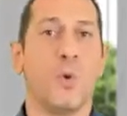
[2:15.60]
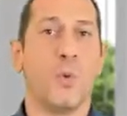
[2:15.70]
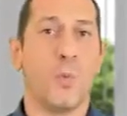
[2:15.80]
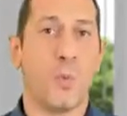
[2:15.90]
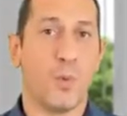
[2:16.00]

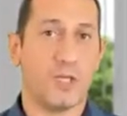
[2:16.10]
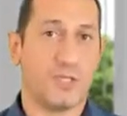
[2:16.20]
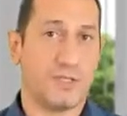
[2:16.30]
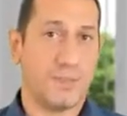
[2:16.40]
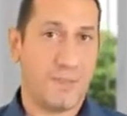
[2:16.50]
which,
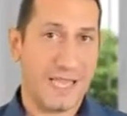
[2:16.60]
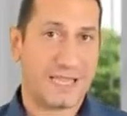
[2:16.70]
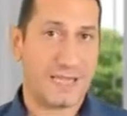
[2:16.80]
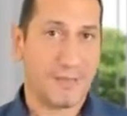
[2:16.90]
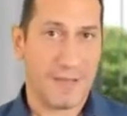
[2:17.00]

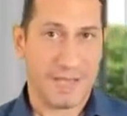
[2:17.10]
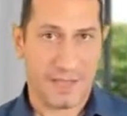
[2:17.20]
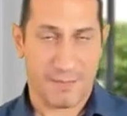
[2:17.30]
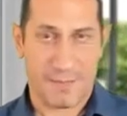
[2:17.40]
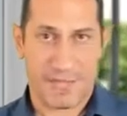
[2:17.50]
depending by
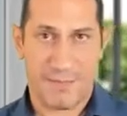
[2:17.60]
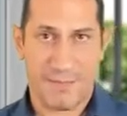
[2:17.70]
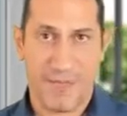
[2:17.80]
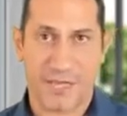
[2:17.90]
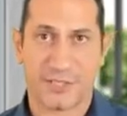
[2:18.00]
the
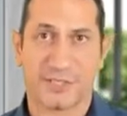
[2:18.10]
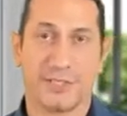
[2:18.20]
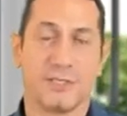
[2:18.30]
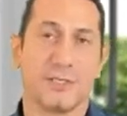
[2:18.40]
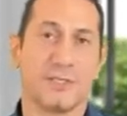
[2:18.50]
measure,
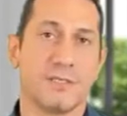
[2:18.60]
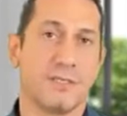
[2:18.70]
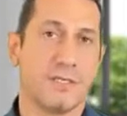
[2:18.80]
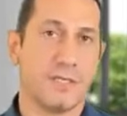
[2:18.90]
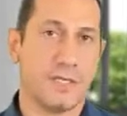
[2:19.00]

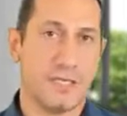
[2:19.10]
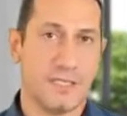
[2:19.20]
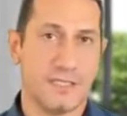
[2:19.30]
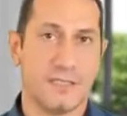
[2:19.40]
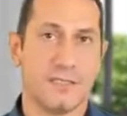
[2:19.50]

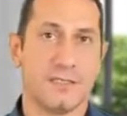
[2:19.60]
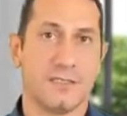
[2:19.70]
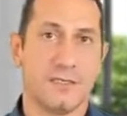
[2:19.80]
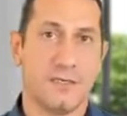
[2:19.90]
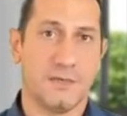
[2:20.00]
it's
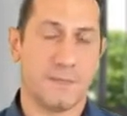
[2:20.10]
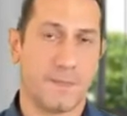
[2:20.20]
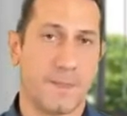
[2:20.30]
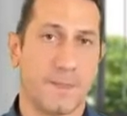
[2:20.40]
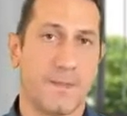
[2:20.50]

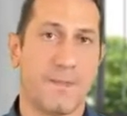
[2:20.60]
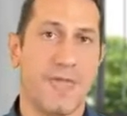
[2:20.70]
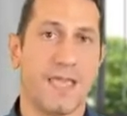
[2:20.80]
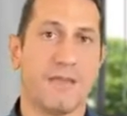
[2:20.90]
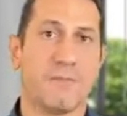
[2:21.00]

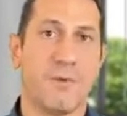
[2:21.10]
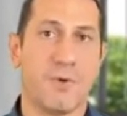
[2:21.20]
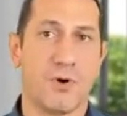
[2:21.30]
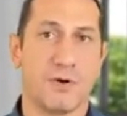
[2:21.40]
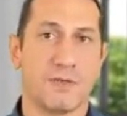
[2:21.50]
making
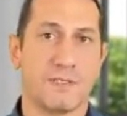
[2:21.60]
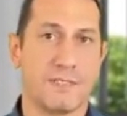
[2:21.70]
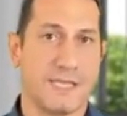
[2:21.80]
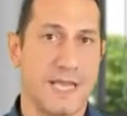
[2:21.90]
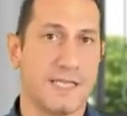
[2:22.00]
more
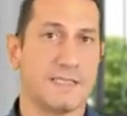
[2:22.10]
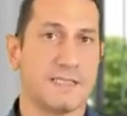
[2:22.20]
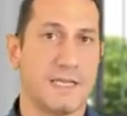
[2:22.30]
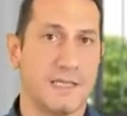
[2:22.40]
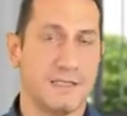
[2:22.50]

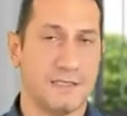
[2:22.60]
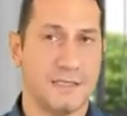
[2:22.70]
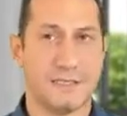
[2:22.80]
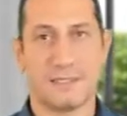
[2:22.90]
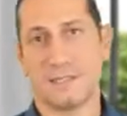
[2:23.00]
sense, and
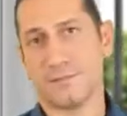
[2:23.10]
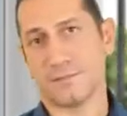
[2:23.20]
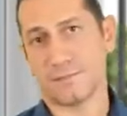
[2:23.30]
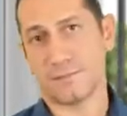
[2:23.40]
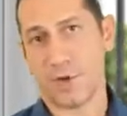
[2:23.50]
it's
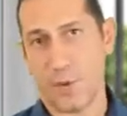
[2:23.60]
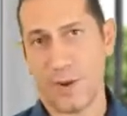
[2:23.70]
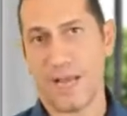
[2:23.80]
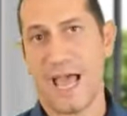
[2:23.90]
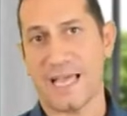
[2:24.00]

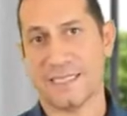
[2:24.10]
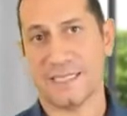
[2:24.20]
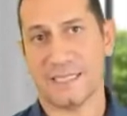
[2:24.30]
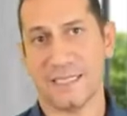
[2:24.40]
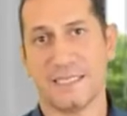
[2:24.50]

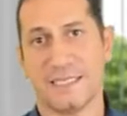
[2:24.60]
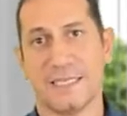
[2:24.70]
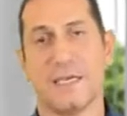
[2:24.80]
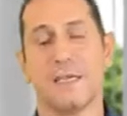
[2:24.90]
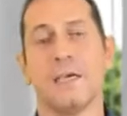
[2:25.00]
normalizing, let's say,
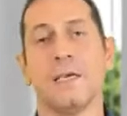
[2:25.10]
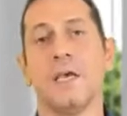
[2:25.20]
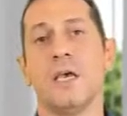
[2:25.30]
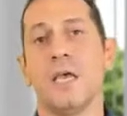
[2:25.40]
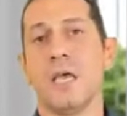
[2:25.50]

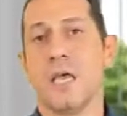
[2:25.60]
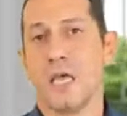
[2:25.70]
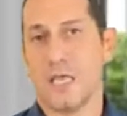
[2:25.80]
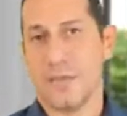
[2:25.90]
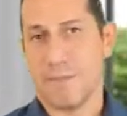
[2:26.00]

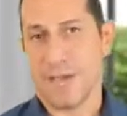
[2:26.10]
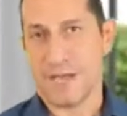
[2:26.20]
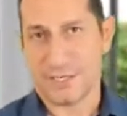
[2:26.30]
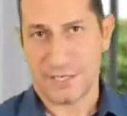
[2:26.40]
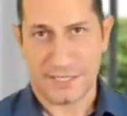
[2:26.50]
the
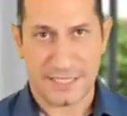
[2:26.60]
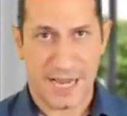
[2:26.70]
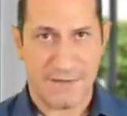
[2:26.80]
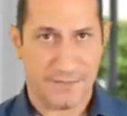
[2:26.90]
measure itself.